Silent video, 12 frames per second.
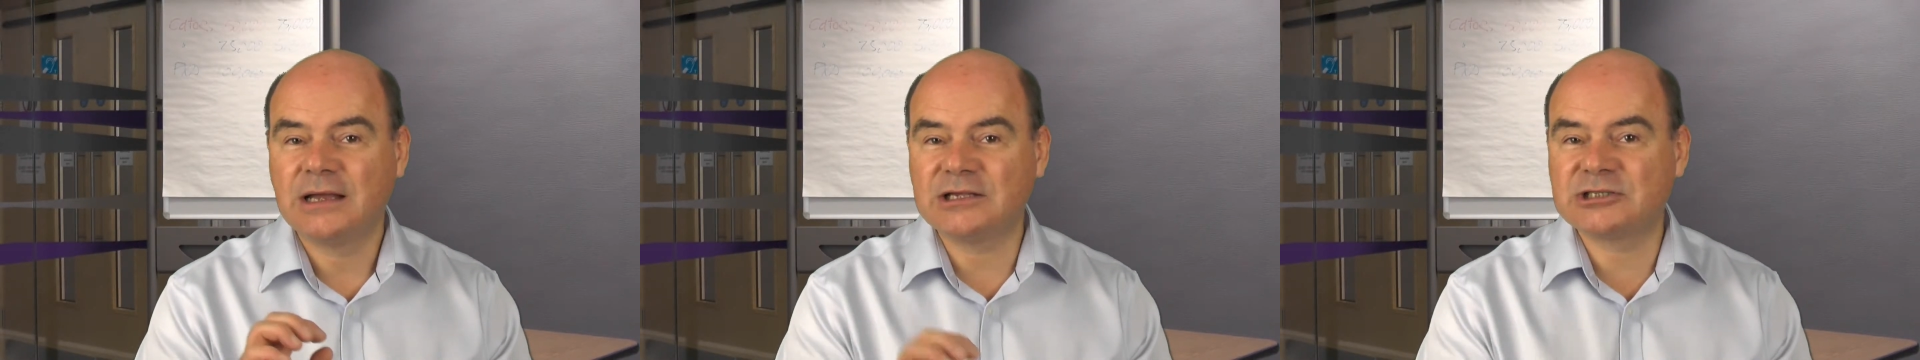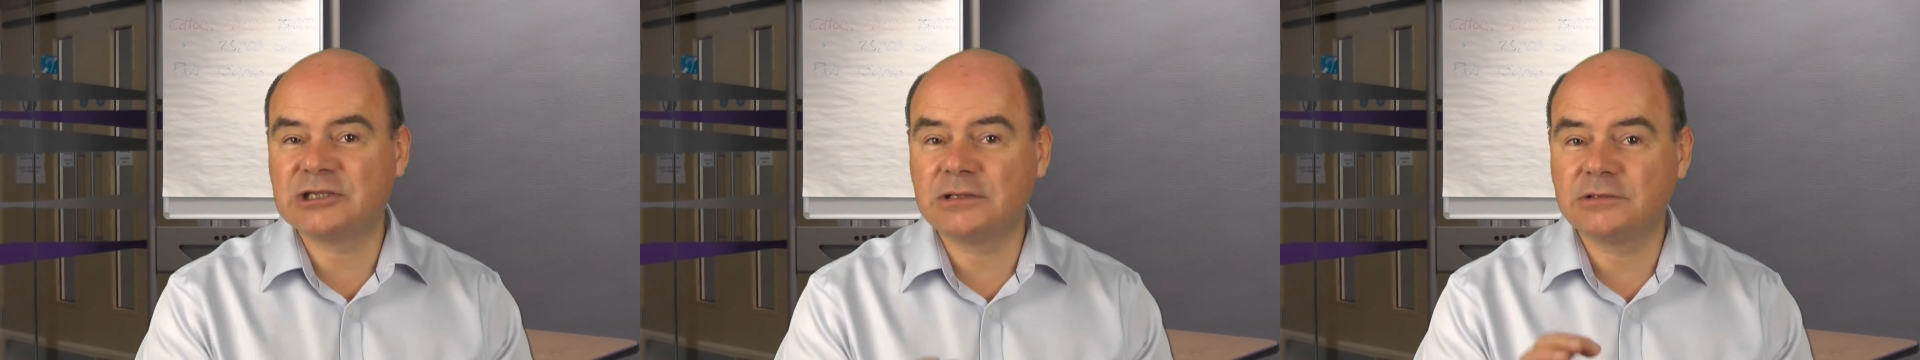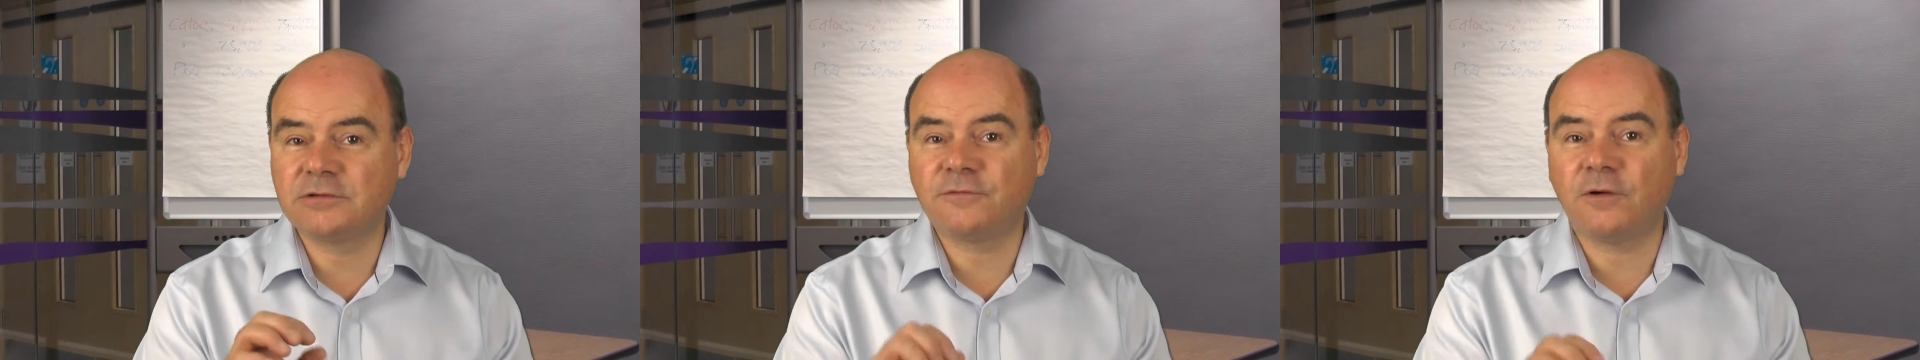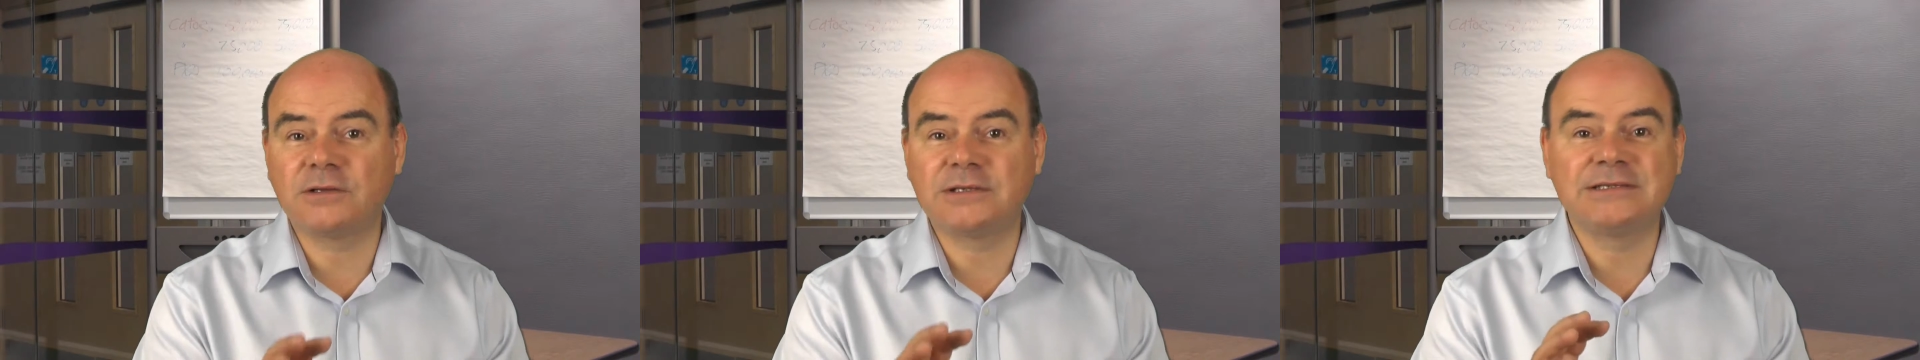are still
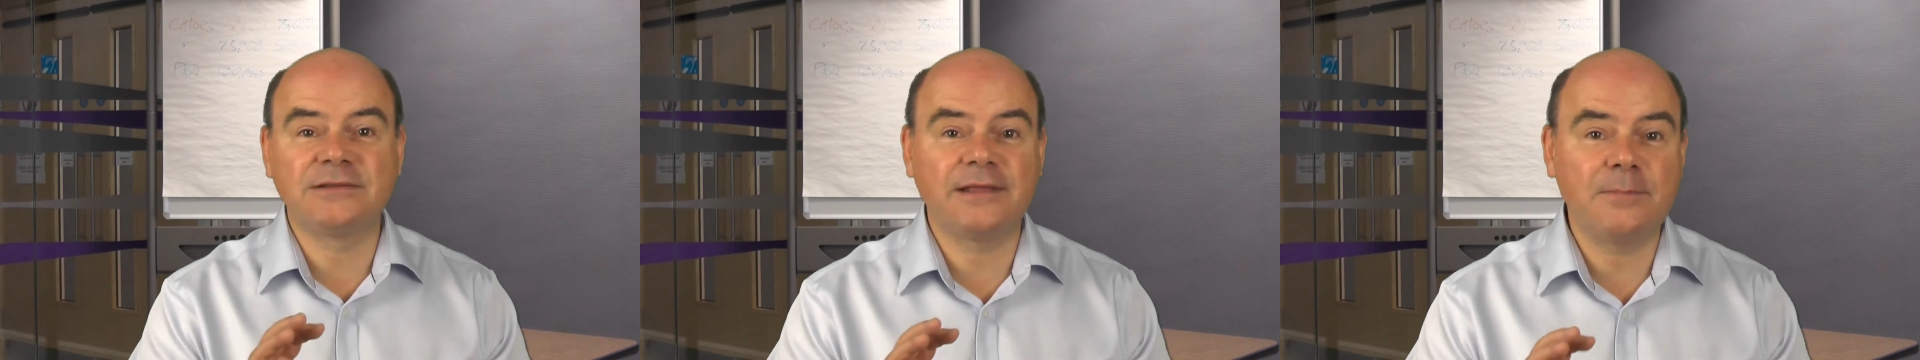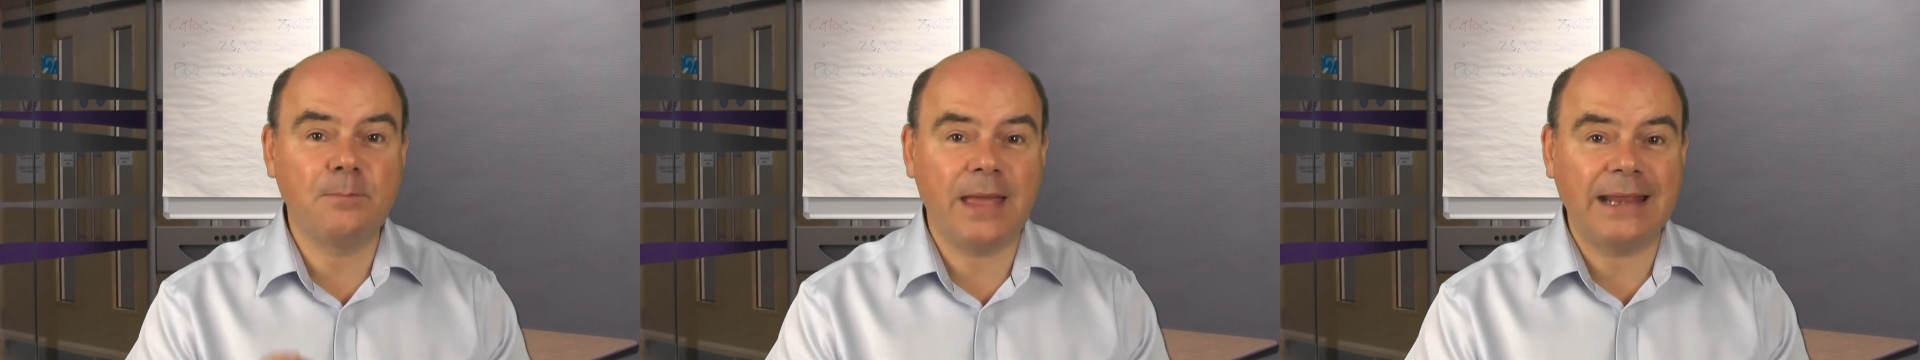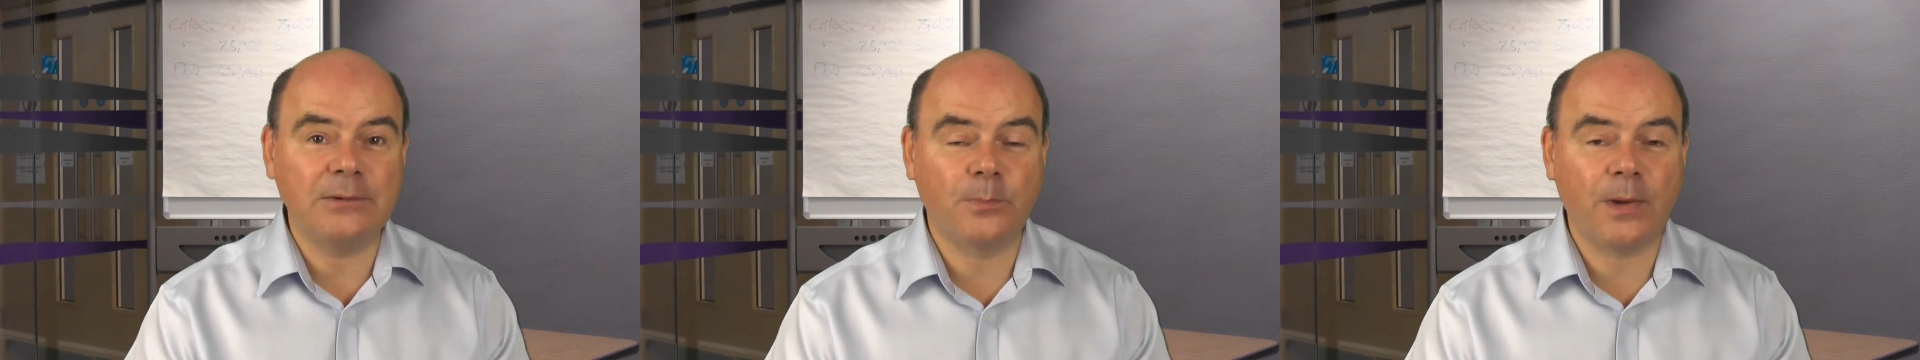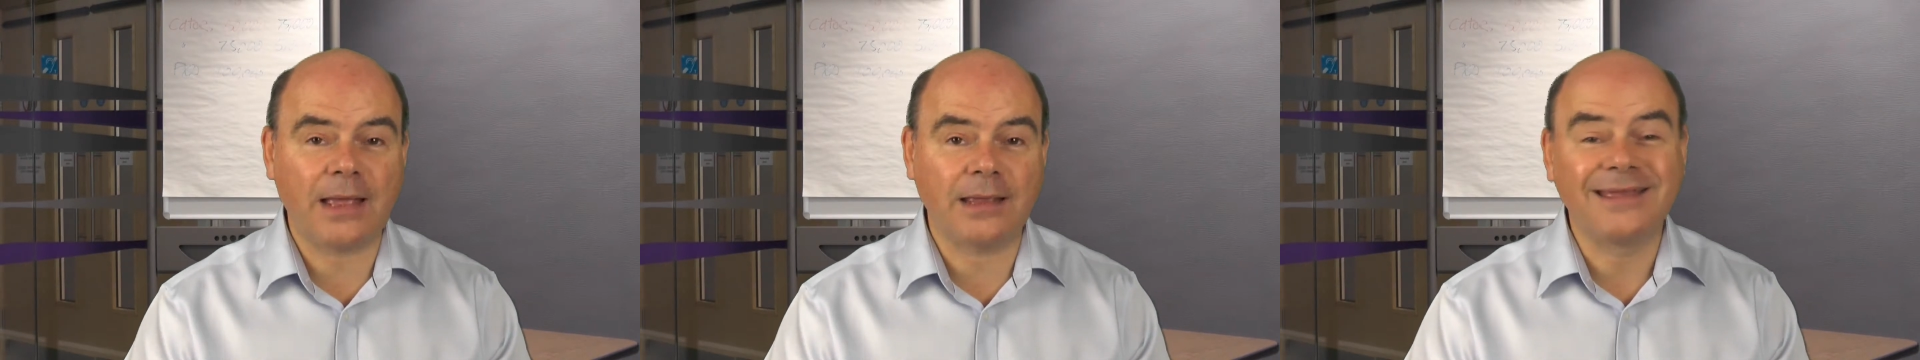defaulting to their main
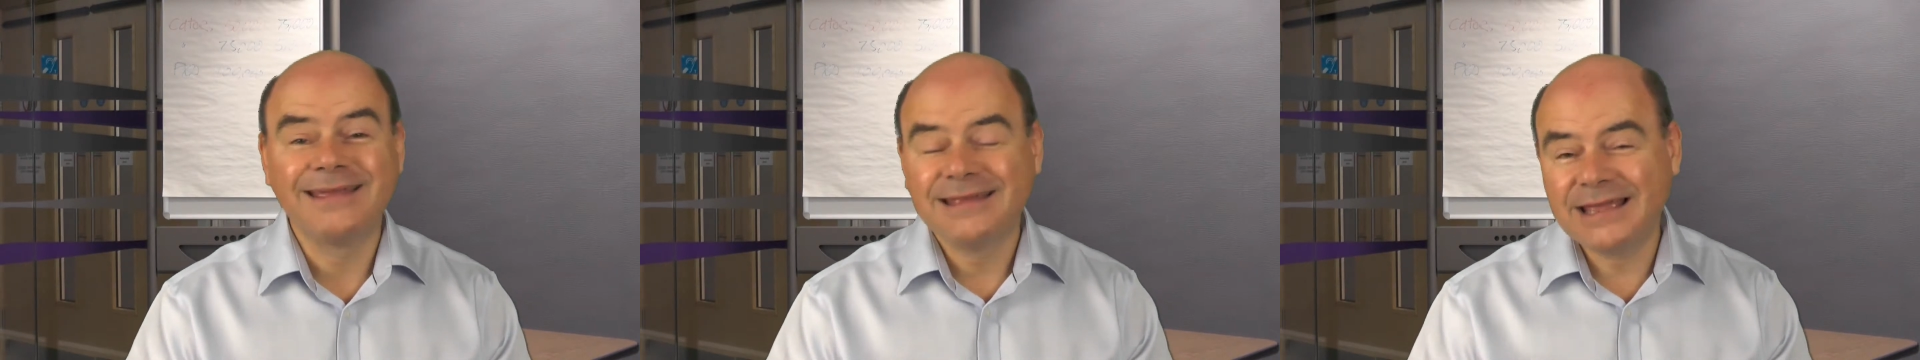bank,